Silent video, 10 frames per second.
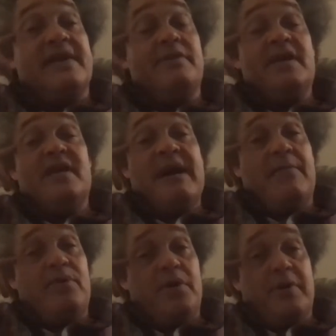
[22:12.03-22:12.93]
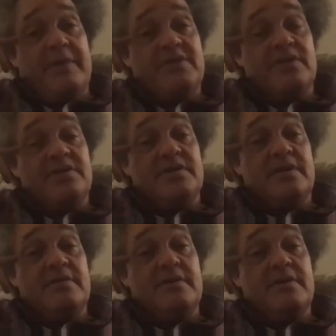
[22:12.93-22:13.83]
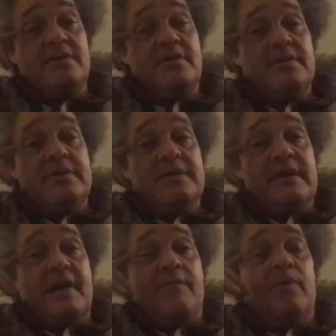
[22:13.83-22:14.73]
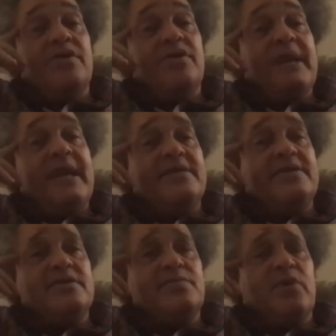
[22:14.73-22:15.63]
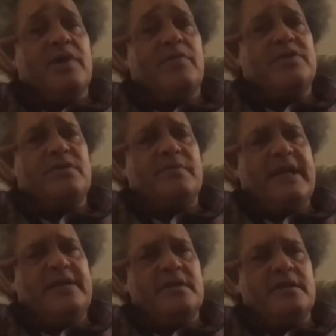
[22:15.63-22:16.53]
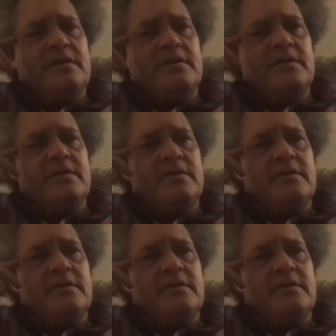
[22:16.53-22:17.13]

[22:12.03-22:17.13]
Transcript: but I know it's going to be about 6,500. But I don't mind talking generally about programs also.